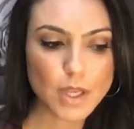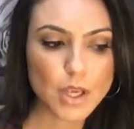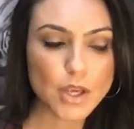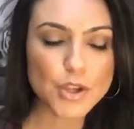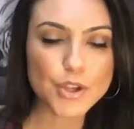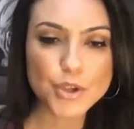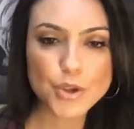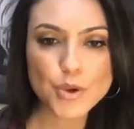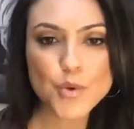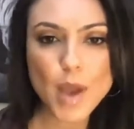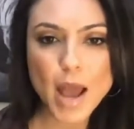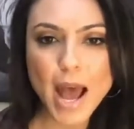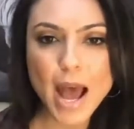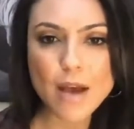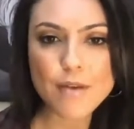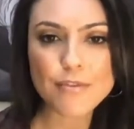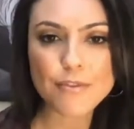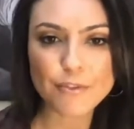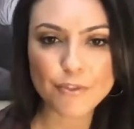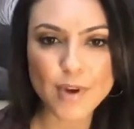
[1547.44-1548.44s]
you
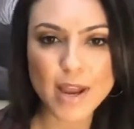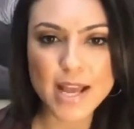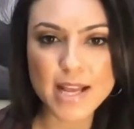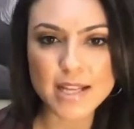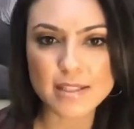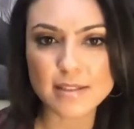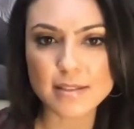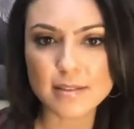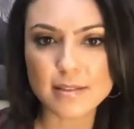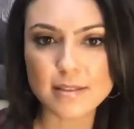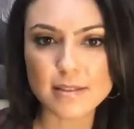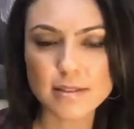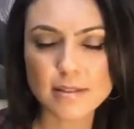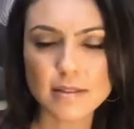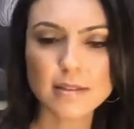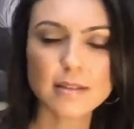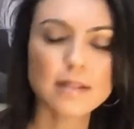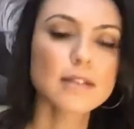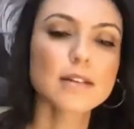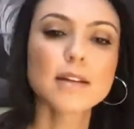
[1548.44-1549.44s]
have friends
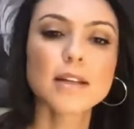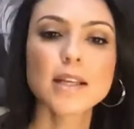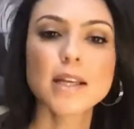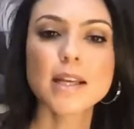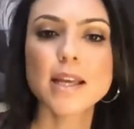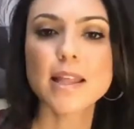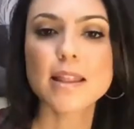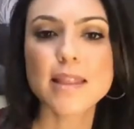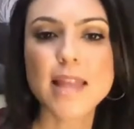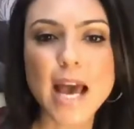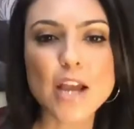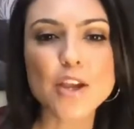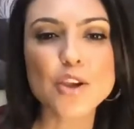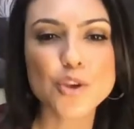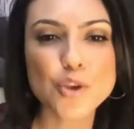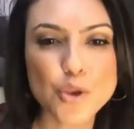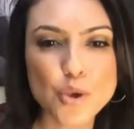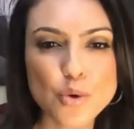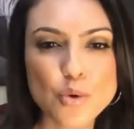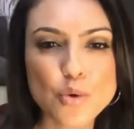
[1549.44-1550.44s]
that
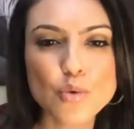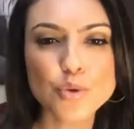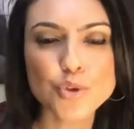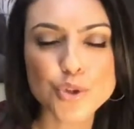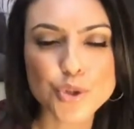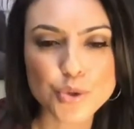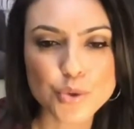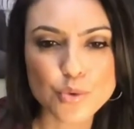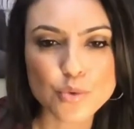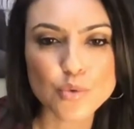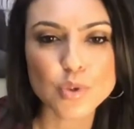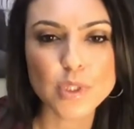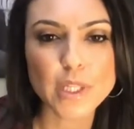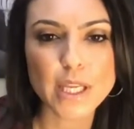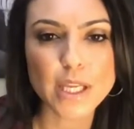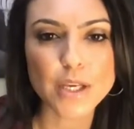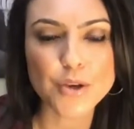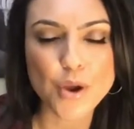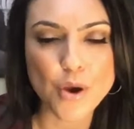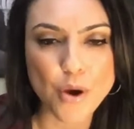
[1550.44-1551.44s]
you truly
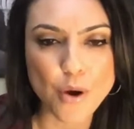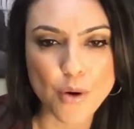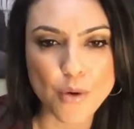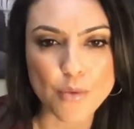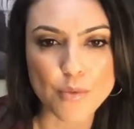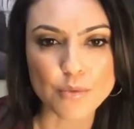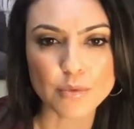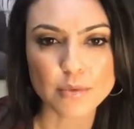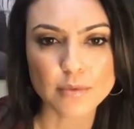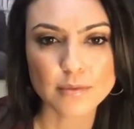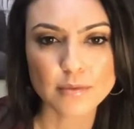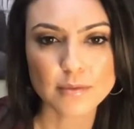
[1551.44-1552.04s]
know,